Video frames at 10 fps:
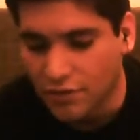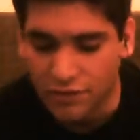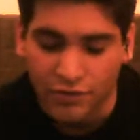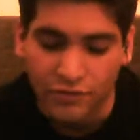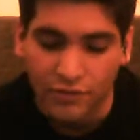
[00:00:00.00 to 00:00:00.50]

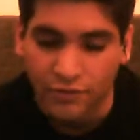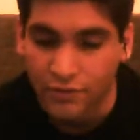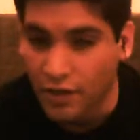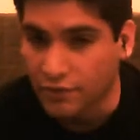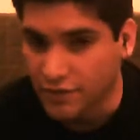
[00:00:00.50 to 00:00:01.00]
Oh,
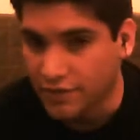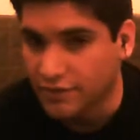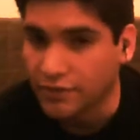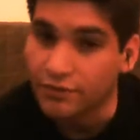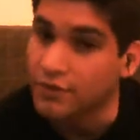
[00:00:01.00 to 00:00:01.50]

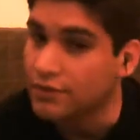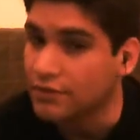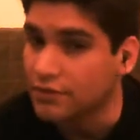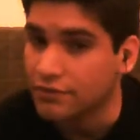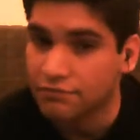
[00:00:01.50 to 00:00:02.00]
yes, there was,
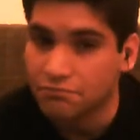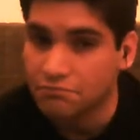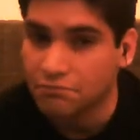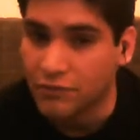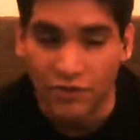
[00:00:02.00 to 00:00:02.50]

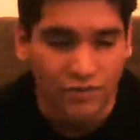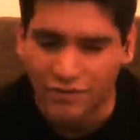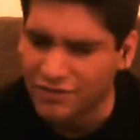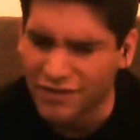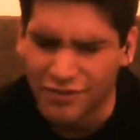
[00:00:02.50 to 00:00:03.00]

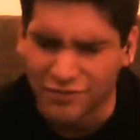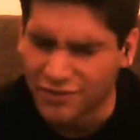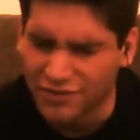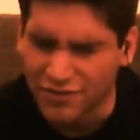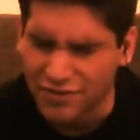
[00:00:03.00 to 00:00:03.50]
and in that
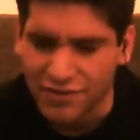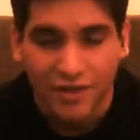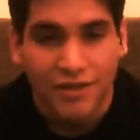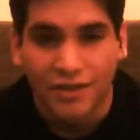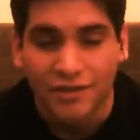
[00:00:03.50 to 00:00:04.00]
train station,
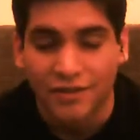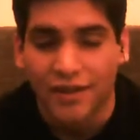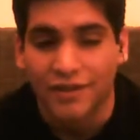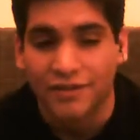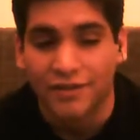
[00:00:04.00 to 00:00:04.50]
in
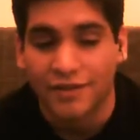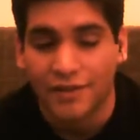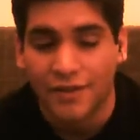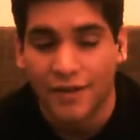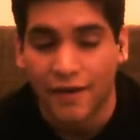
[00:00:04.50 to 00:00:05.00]
that
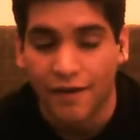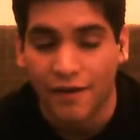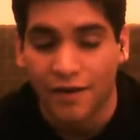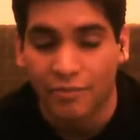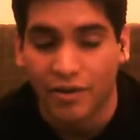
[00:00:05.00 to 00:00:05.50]

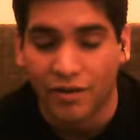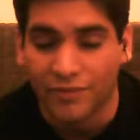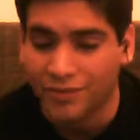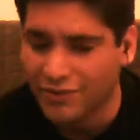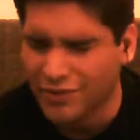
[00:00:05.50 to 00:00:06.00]

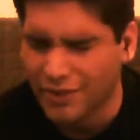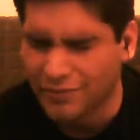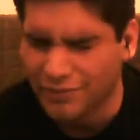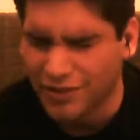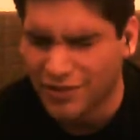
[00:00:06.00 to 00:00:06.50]
pub. Sorry,
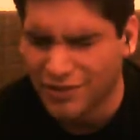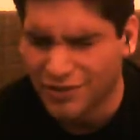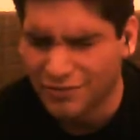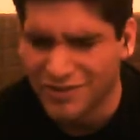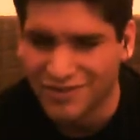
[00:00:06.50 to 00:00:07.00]
I'm a
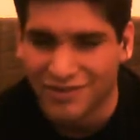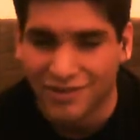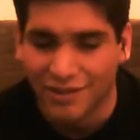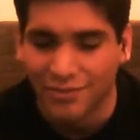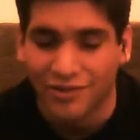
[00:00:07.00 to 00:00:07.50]
little bit
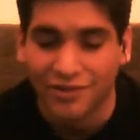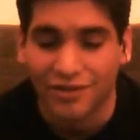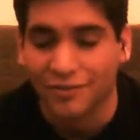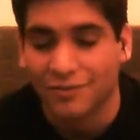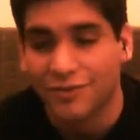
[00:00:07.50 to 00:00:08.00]
sleepy and
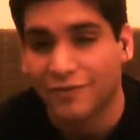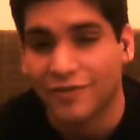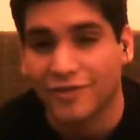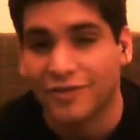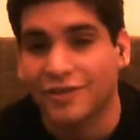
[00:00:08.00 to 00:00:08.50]
I'm
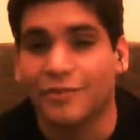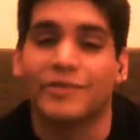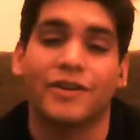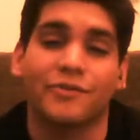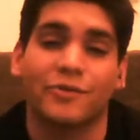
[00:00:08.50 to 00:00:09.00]
falling asleep
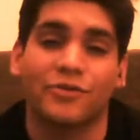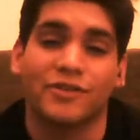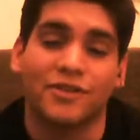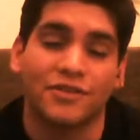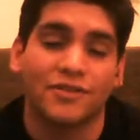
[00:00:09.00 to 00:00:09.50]
as I'm
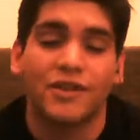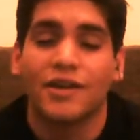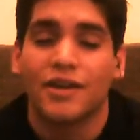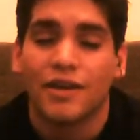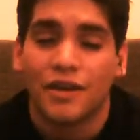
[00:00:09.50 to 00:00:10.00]
recording this.
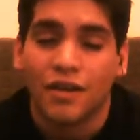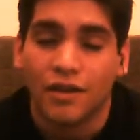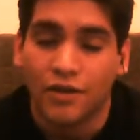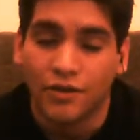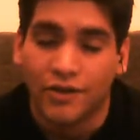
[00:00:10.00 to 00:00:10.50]

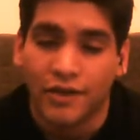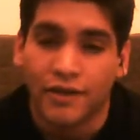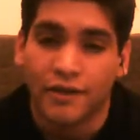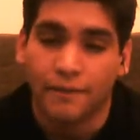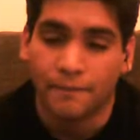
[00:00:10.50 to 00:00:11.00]

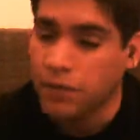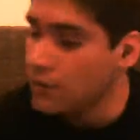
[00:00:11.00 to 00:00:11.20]
Okay.